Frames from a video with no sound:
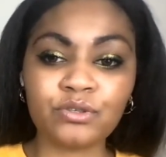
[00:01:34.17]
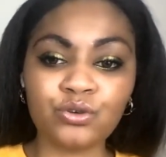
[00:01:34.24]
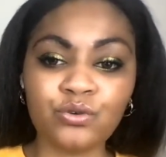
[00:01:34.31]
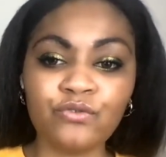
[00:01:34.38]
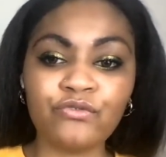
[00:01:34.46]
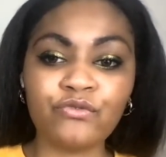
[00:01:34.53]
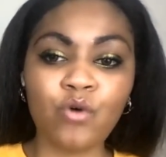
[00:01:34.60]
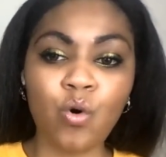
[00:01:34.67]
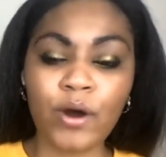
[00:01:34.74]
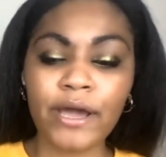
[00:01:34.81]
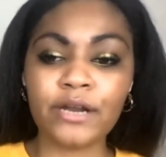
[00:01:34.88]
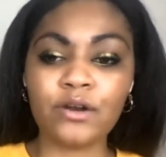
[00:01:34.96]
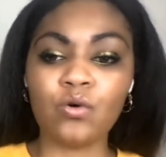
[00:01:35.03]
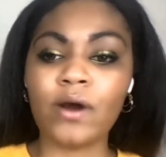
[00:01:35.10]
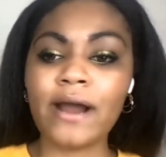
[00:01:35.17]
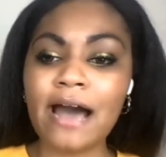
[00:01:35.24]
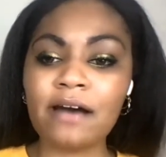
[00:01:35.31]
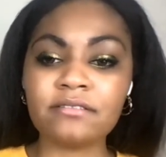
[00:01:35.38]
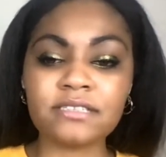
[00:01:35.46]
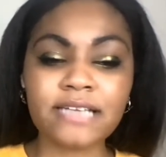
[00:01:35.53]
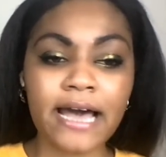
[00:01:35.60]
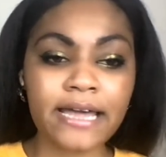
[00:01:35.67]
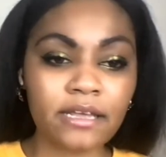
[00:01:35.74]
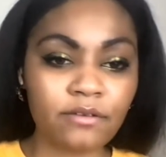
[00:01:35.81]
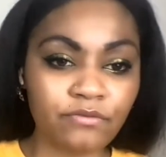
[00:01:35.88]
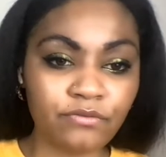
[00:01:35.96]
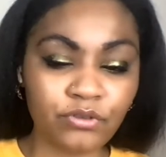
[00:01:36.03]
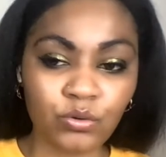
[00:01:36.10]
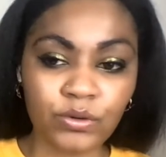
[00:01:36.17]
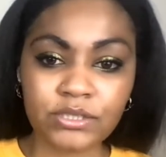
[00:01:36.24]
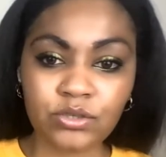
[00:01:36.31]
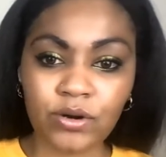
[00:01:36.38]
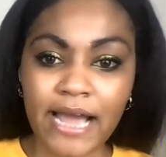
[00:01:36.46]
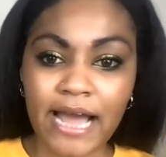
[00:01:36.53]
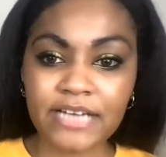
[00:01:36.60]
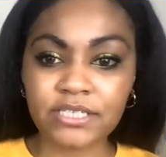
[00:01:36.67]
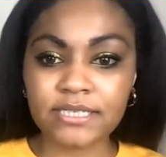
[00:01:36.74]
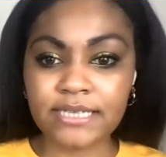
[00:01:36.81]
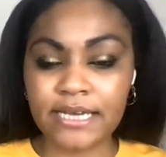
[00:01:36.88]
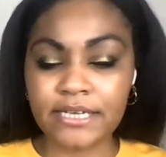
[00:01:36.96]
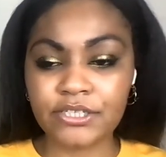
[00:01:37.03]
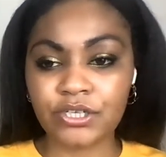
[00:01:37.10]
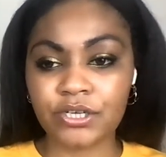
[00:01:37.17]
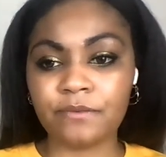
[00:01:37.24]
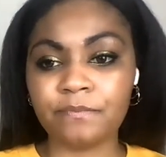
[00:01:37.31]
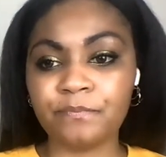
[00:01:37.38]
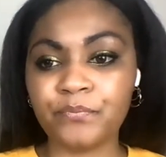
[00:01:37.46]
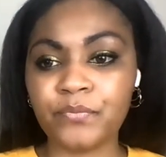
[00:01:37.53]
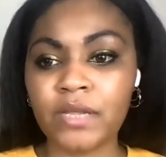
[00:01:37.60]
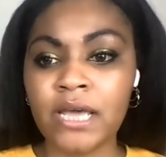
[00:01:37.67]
to foreign or outside influence or agitation.